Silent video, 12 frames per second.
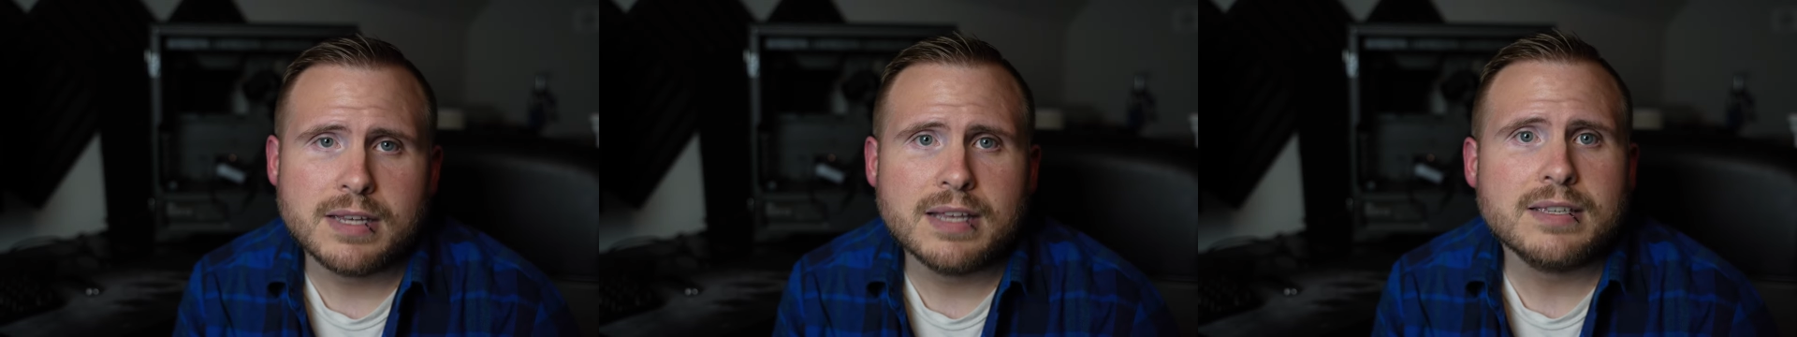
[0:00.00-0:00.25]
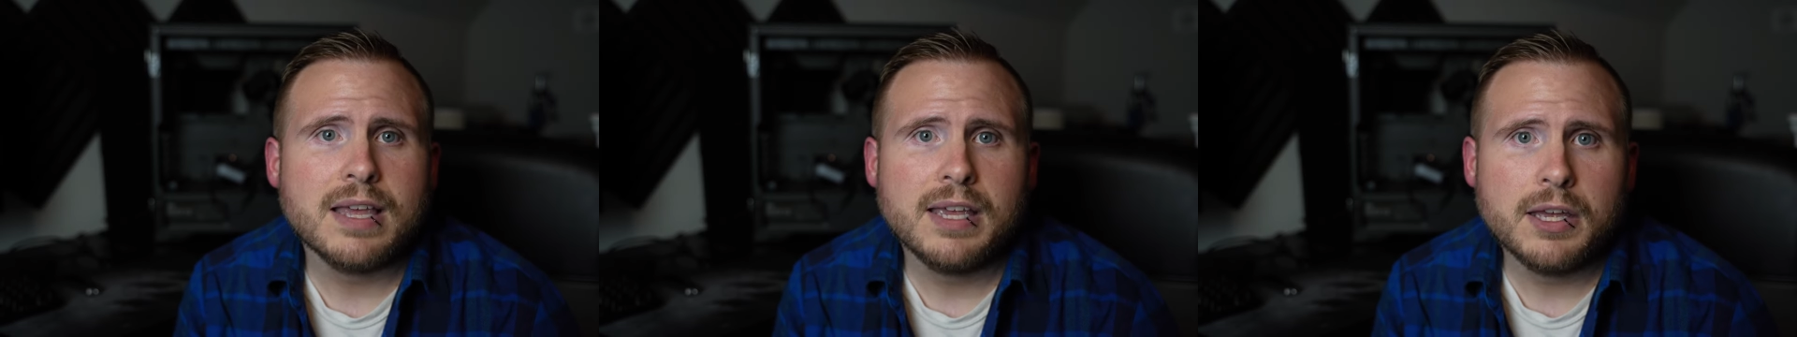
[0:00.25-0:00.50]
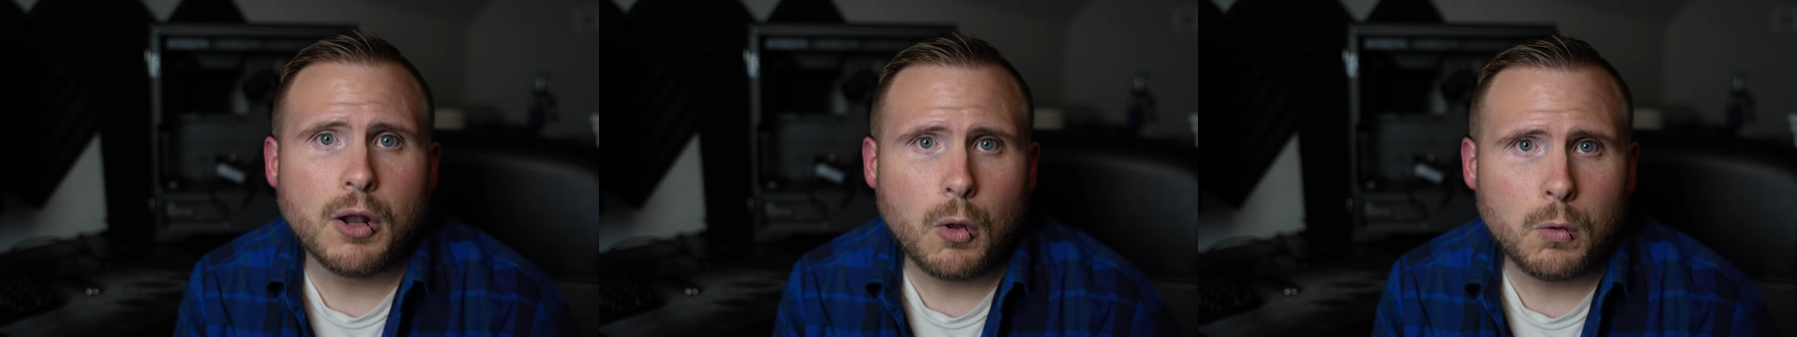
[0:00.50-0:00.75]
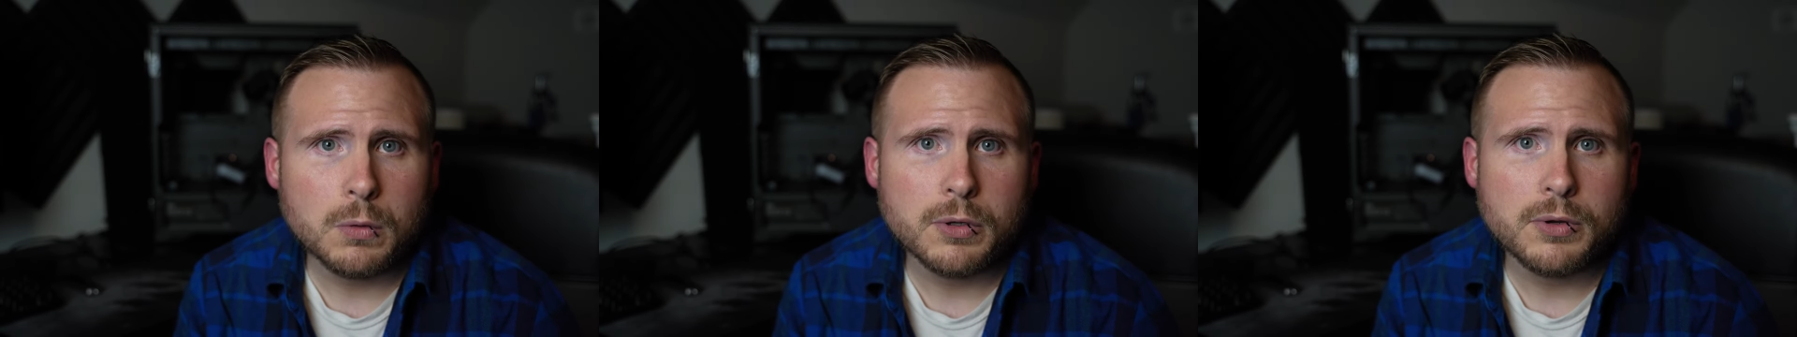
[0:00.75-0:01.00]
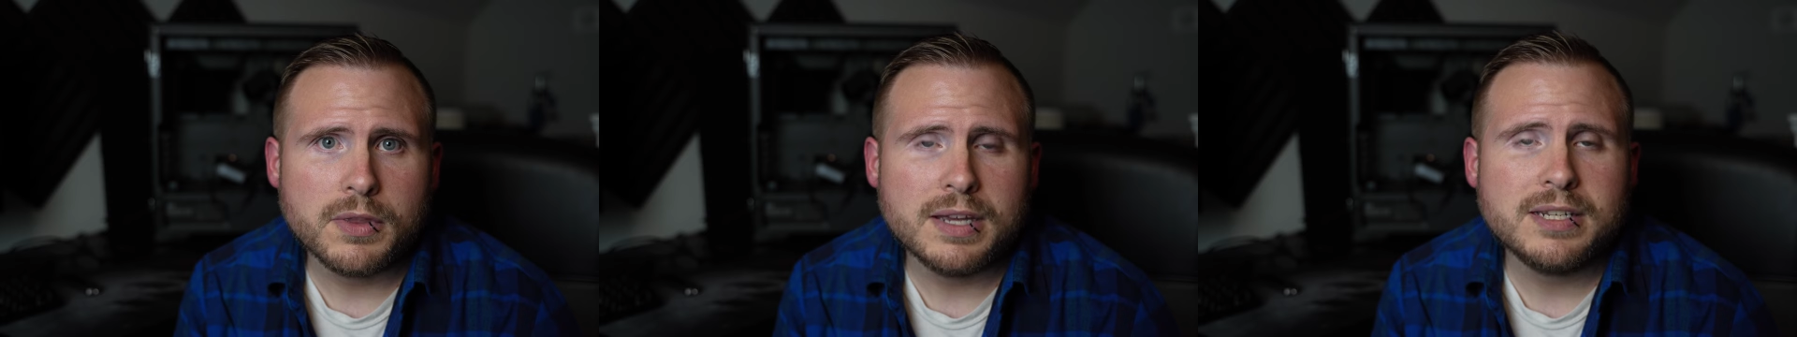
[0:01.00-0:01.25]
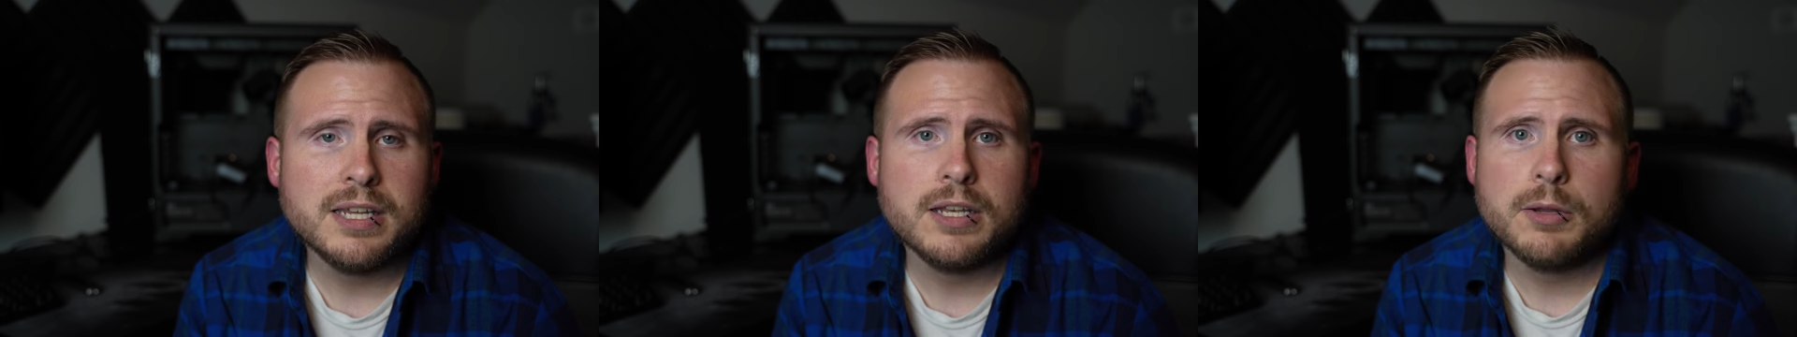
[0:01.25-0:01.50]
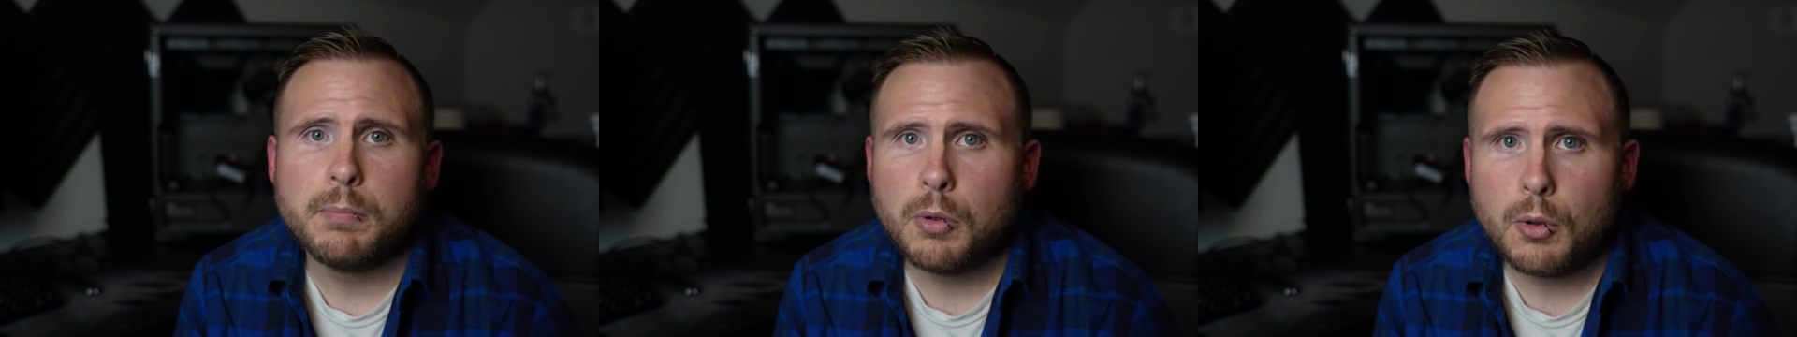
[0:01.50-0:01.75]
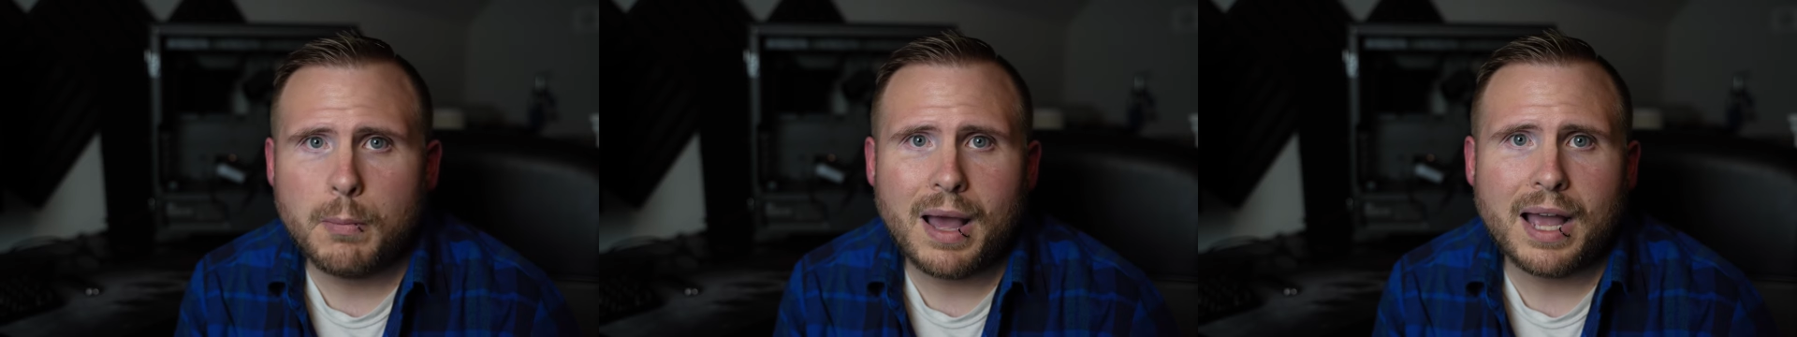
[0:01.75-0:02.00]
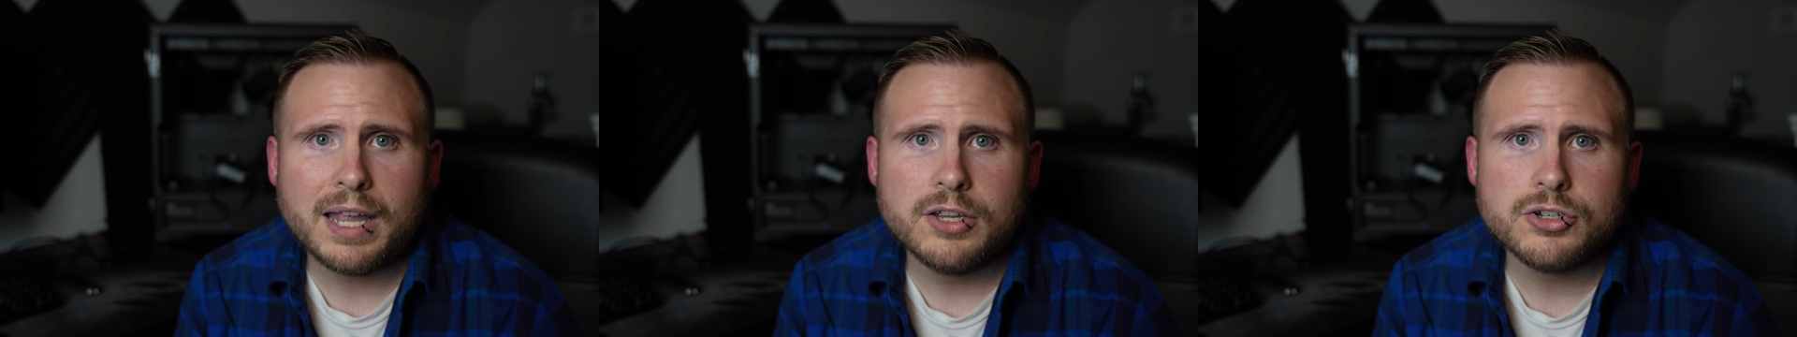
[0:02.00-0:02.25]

As they get older, they tend to pull back